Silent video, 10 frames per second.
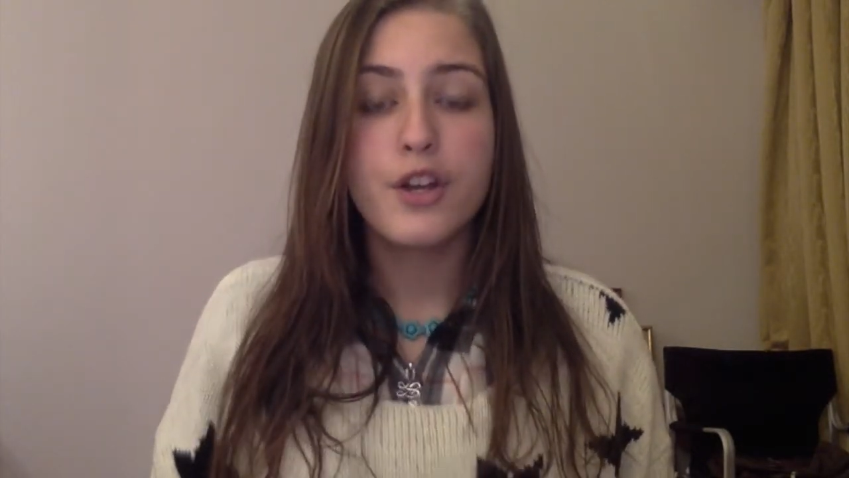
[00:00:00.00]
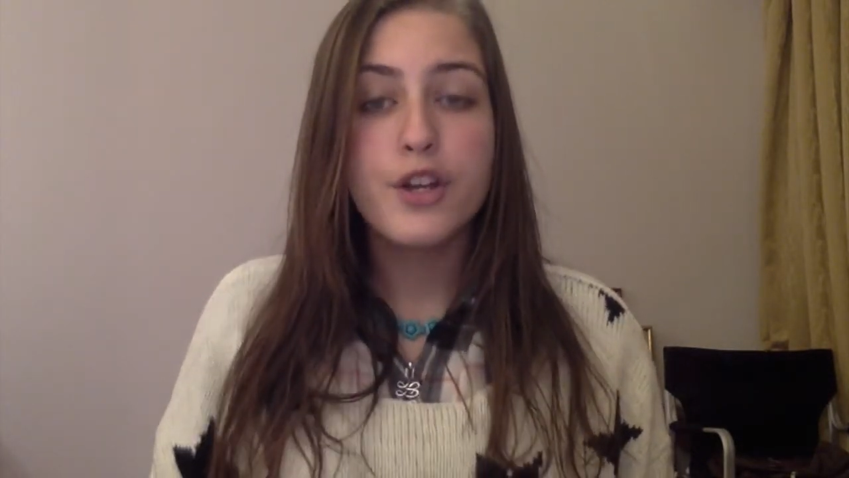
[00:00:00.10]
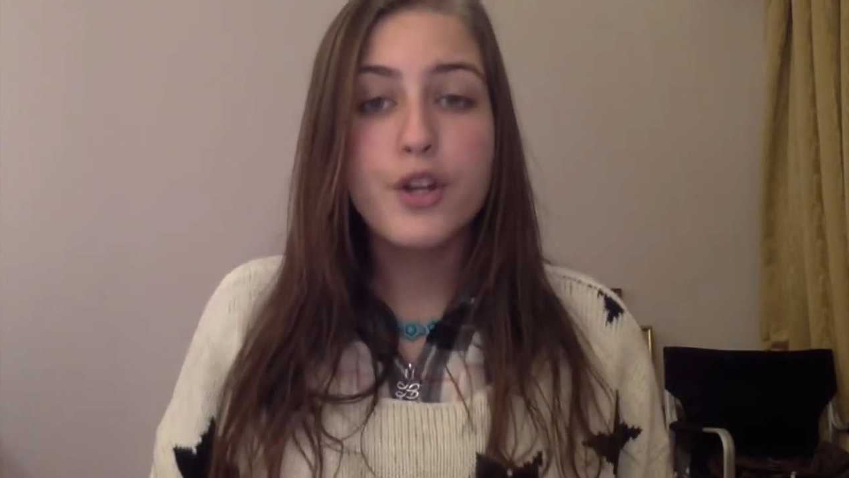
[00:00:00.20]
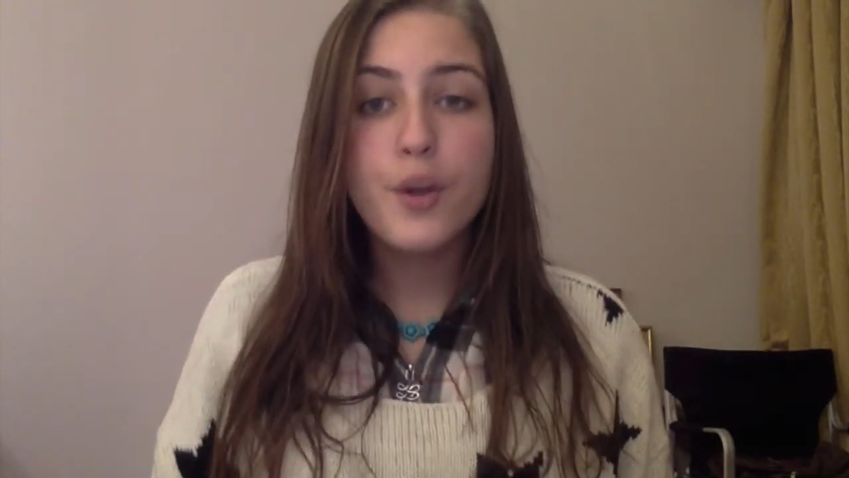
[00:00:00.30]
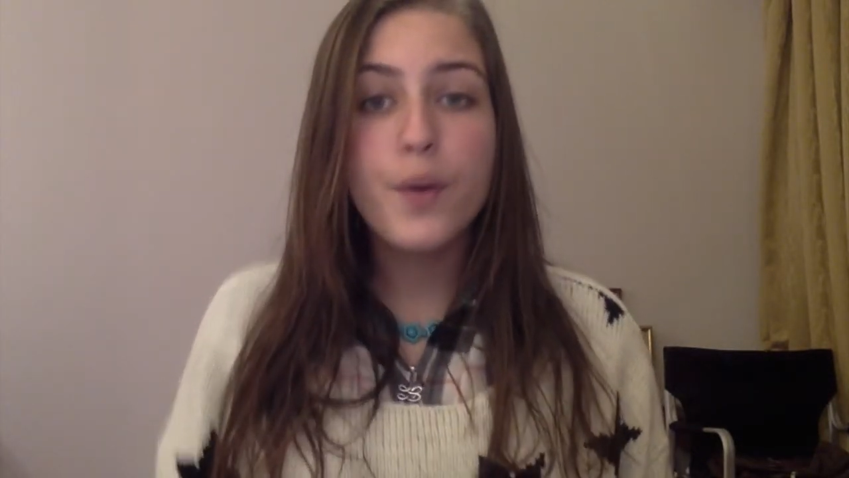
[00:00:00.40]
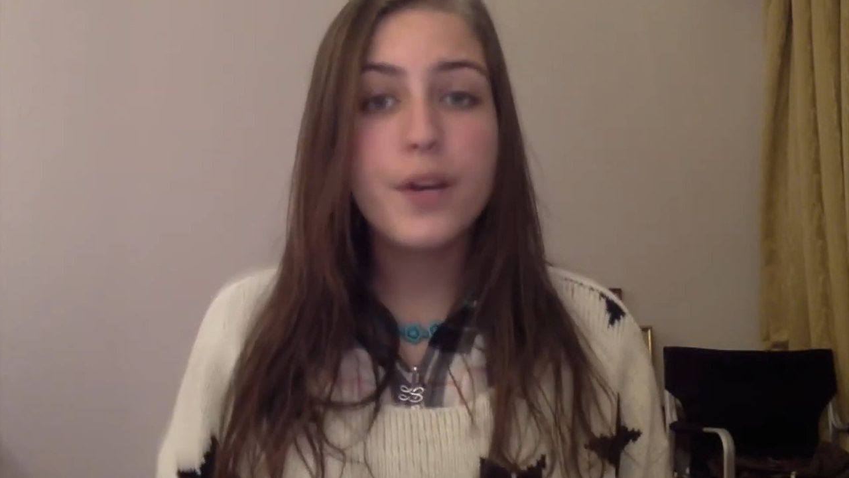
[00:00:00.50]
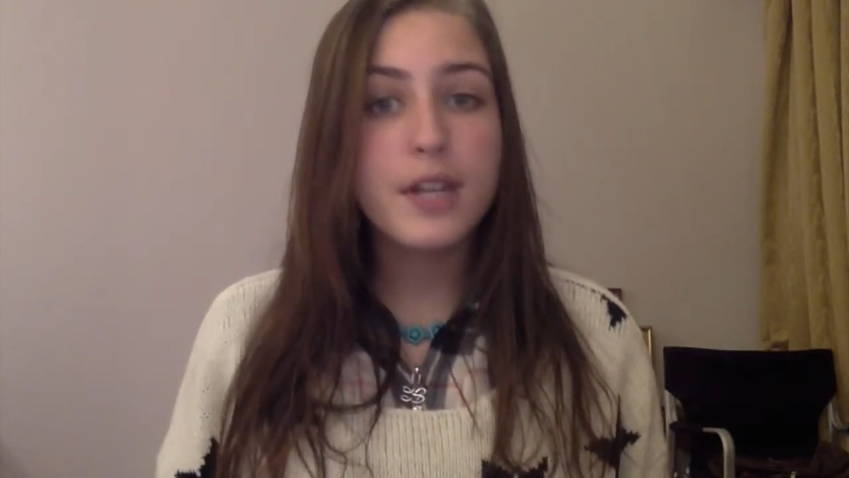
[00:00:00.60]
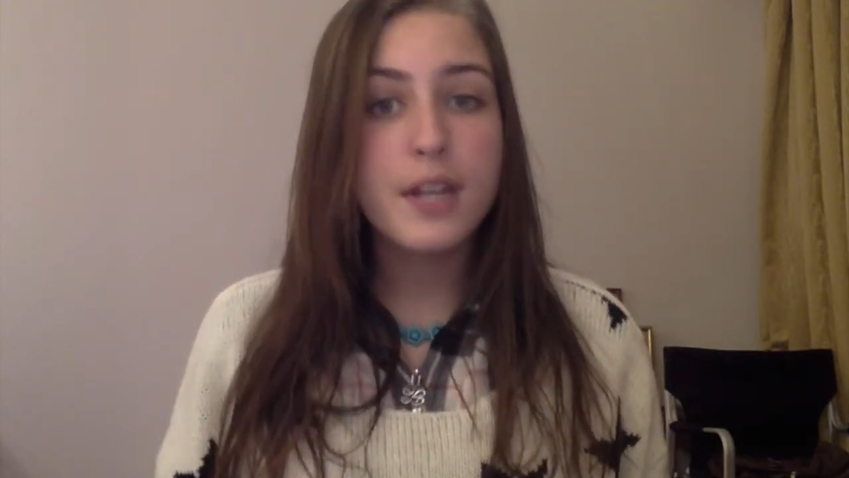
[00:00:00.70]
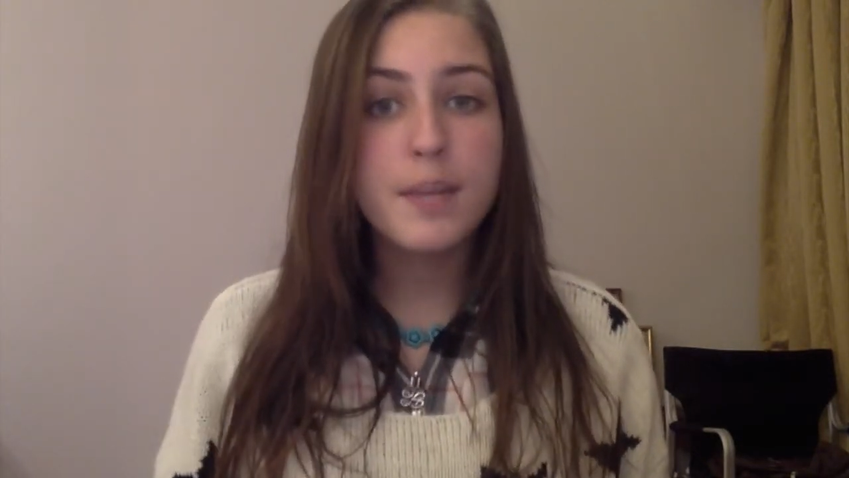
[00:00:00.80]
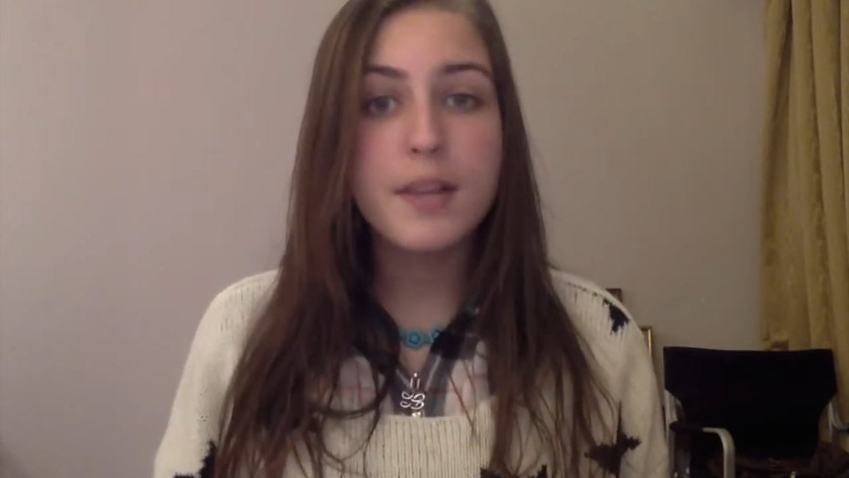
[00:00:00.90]
"You don't want to
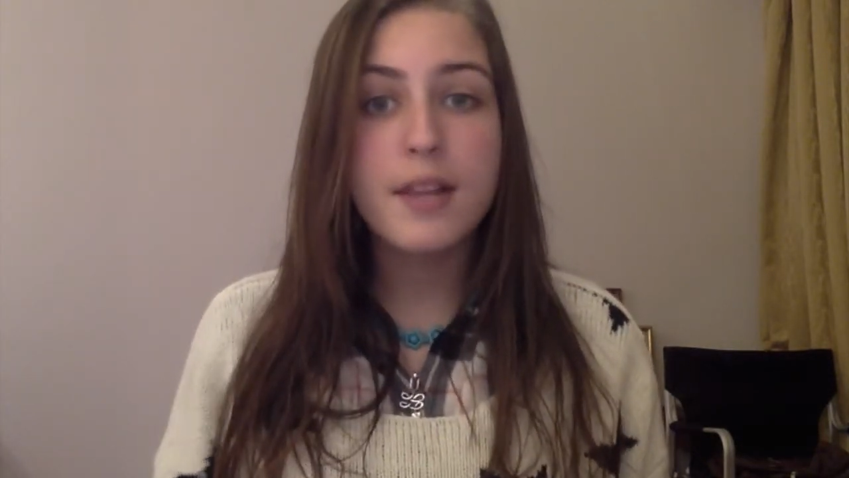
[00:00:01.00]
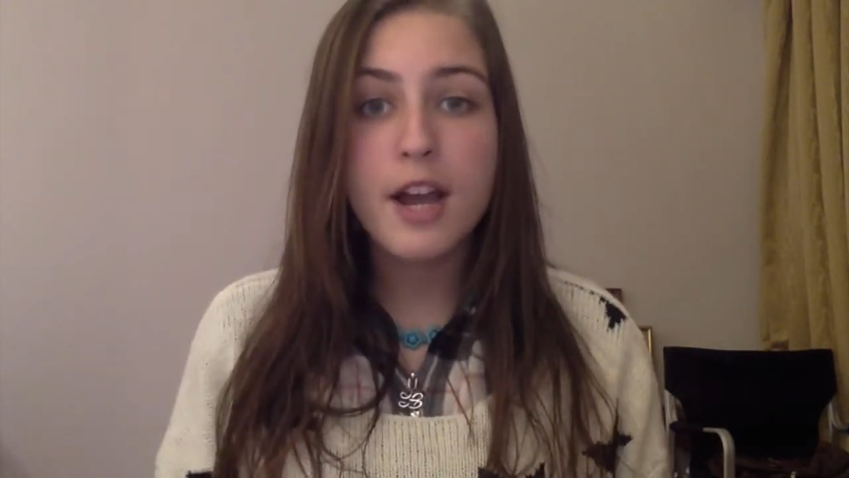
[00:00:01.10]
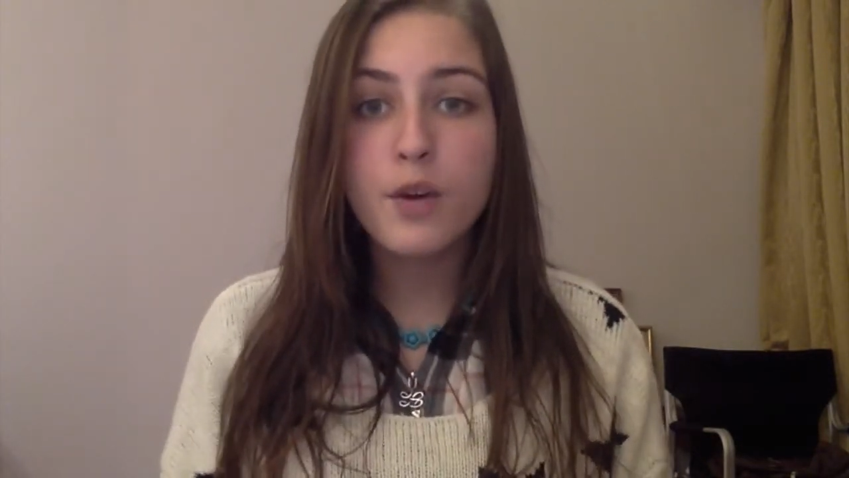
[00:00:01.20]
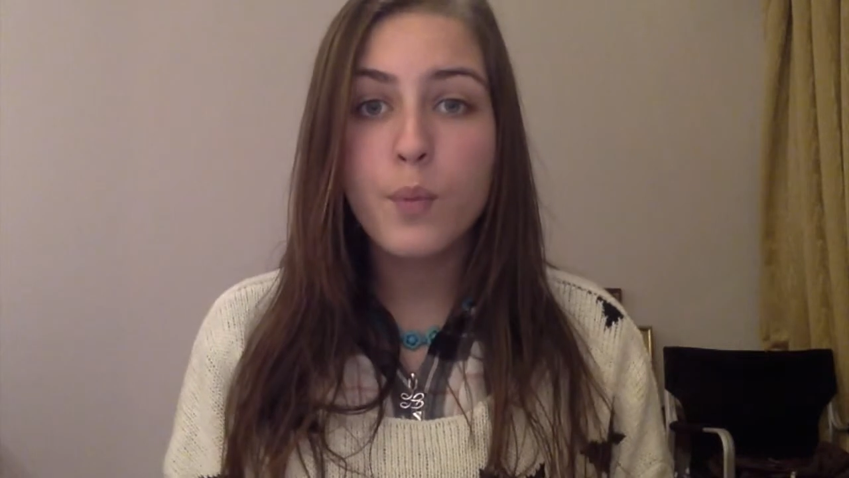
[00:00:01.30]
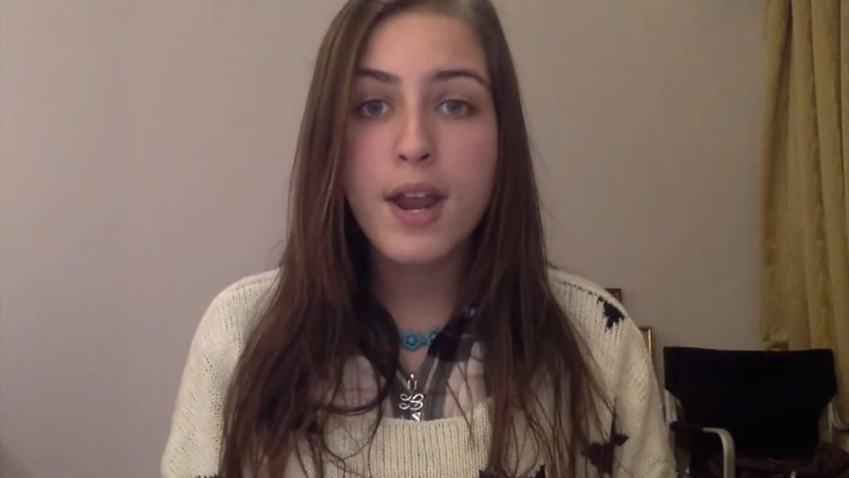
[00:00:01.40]
keep the lion